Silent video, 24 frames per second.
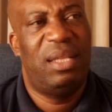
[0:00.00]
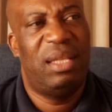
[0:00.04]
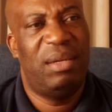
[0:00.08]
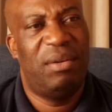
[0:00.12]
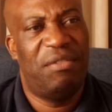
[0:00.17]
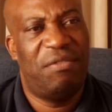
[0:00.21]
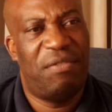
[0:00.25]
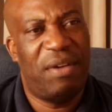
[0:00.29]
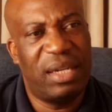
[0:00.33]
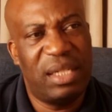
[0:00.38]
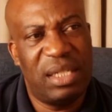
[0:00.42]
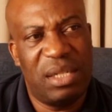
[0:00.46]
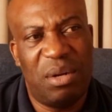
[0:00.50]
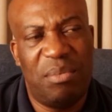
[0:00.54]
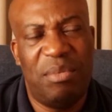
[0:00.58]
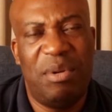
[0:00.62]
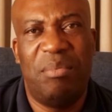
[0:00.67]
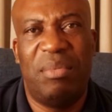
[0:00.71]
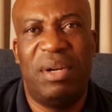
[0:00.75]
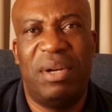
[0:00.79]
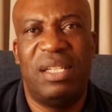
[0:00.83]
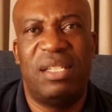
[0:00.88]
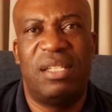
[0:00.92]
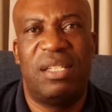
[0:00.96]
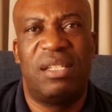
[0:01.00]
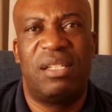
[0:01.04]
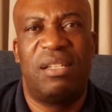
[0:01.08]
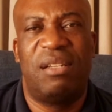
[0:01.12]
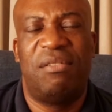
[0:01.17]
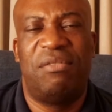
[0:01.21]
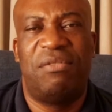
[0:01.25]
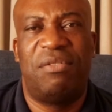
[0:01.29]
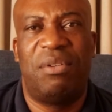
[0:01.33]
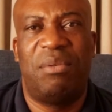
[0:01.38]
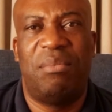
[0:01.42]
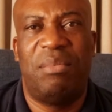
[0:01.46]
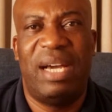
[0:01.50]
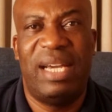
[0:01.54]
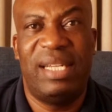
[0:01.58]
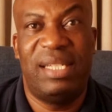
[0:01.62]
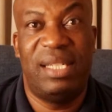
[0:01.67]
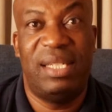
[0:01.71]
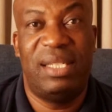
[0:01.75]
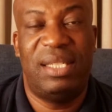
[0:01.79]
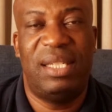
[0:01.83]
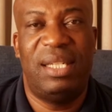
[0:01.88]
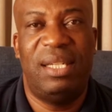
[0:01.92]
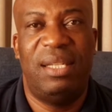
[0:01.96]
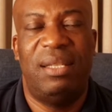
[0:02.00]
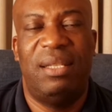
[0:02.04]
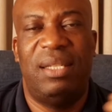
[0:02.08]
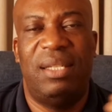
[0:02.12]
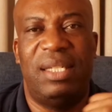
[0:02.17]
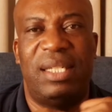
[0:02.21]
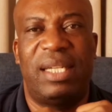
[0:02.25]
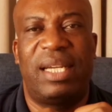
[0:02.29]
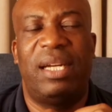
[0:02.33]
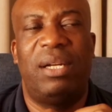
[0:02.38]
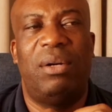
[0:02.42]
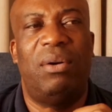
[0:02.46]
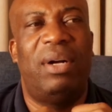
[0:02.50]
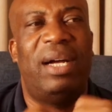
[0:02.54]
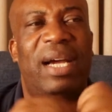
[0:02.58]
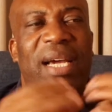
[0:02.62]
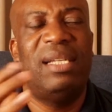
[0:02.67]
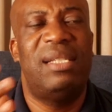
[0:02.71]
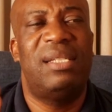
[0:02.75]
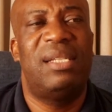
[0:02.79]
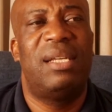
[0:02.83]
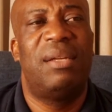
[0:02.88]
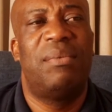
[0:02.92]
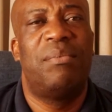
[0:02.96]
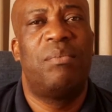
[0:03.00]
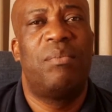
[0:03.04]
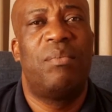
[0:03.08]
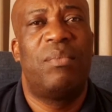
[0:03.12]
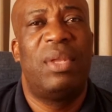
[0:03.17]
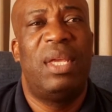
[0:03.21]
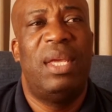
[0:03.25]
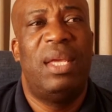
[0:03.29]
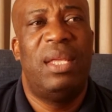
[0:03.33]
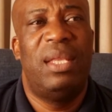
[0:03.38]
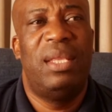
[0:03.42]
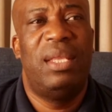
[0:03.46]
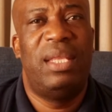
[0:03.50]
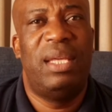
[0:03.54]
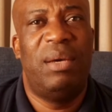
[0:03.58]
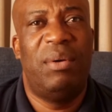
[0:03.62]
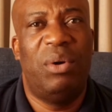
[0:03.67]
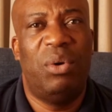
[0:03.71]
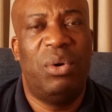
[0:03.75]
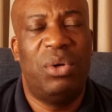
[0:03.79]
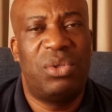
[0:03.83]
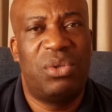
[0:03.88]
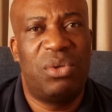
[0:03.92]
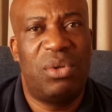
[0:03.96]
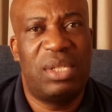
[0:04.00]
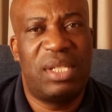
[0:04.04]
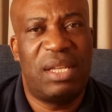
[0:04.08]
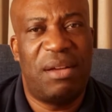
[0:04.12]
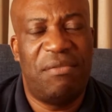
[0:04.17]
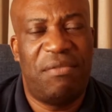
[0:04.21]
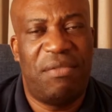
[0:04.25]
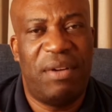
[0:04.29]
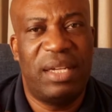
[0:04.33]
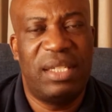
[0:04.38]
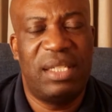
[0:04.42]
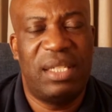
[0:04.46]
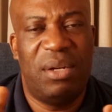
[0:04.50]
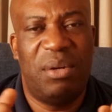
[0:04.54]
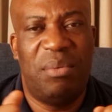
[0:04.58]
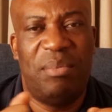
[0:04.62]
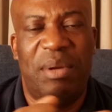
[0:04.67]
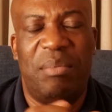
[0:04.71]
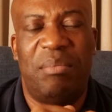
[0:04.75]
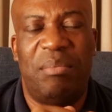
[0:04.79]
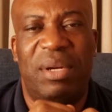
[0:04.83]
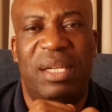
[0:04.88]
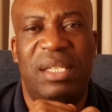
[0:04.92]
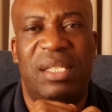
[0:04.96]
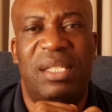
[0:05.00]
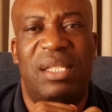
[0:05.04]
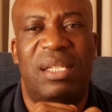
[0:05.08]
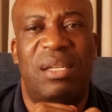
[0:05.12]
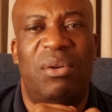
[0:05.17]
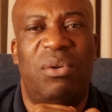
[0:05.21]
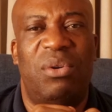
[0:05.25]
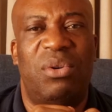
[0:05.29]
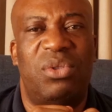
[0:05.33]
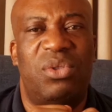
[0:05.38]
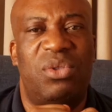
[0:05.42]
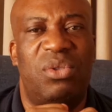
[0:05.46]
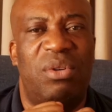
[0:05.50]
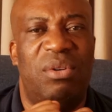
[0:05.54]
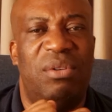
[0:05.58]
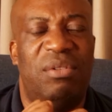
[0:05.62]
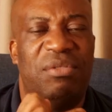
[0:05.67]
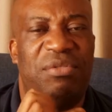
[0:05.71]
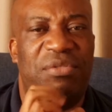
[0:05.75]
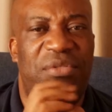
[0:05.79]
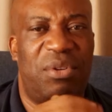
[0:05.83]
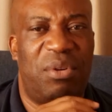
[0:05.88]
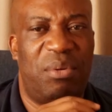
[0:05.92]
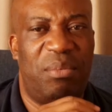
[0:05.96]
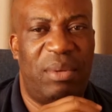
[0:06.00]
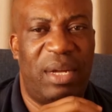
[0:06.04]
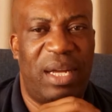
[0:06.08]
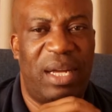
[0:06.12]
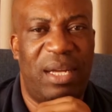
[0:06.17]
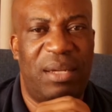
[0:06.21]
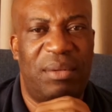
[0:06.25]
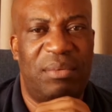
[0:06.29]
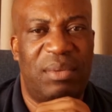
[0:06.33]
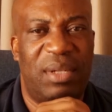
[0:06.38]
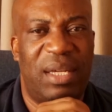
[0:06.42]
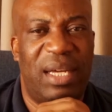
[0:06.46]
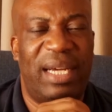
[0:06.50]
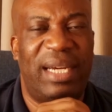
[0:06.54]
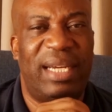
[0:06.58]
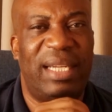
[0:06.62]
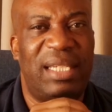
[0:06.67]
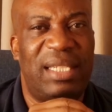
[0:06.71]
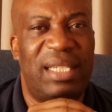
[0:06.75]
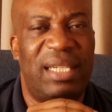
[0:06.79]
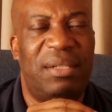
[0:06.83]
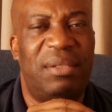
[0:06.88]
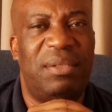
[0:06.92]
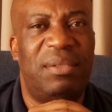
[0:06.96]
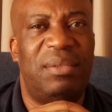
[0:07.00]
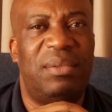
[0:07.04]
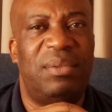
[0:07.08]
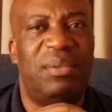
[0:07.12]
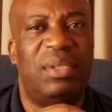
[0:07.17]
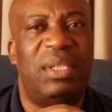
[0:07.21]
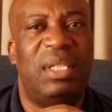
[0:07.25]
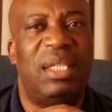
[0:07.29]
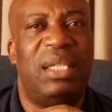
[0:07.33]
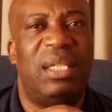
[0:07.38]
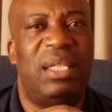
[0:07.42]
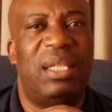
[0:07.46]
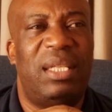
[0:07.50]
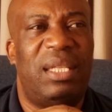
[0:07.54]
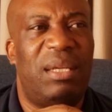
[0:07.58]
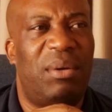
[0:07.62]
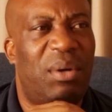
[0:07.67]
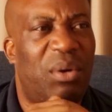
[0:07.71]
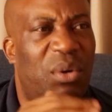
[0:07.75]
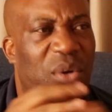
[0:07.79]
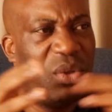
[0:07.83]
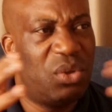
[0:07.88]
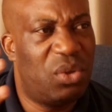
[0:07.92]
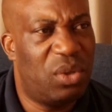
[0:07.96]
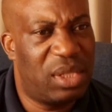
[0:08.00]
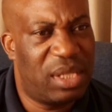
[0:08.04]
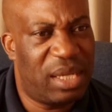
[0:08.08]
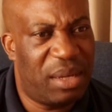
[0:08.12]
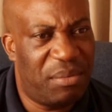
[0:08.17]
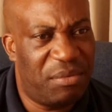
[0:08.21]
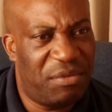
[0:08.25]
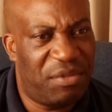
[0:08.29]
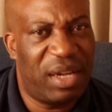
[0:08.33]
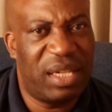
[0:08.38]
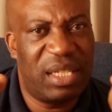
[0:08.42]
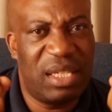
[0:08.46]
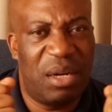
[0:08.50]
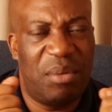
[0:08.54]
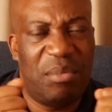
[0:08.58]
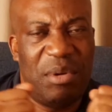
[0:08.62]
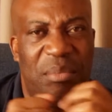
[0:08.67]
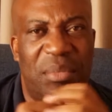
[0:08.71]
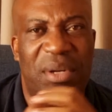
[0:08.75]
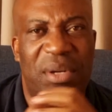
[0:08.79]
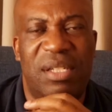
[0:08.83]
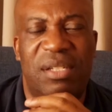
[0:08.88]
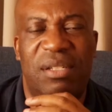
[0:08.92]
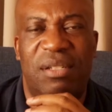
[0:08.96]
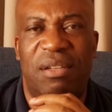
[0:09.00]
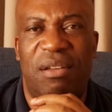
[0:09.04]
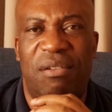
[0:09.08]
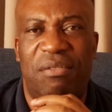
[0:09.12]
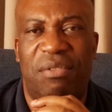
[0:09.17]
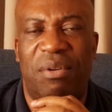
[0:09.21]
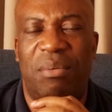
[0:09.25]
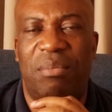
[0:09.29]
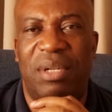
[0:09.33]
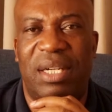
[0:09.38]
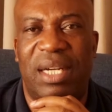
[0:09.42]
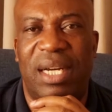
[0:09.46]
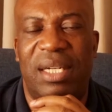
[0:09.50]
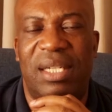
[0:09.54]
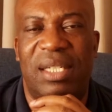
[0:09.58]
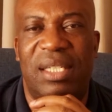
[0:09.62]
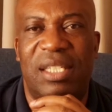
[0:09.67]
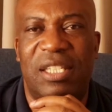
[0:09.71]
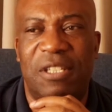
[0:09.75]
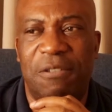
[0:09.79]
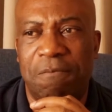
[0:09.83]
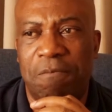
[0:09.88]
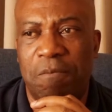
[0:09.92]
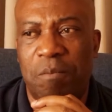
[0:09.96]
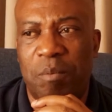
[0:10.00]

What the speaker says: There were functional members from ICT, the technical guys. There were also some functional members also from retail. There were also some functional members from credit.